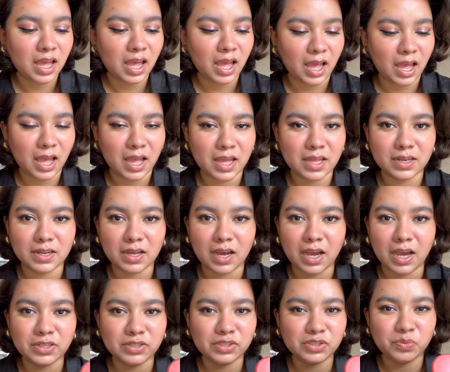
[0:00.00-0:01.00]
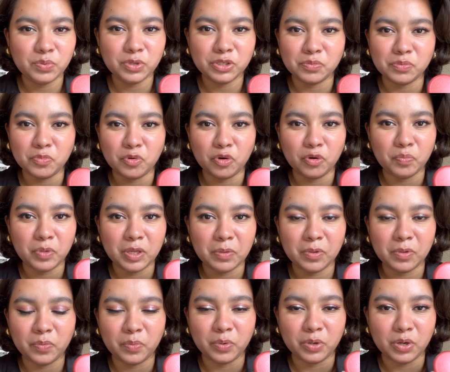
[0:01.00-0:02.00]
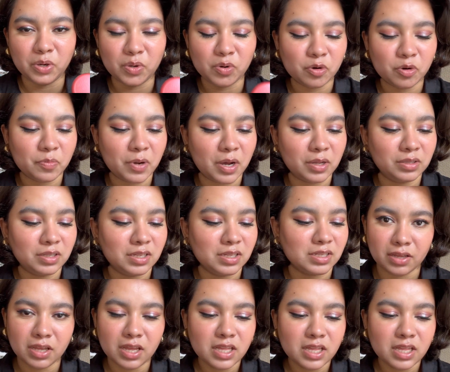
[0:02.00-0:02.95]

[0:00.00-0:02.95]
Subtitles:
and I just wish more people would know about this.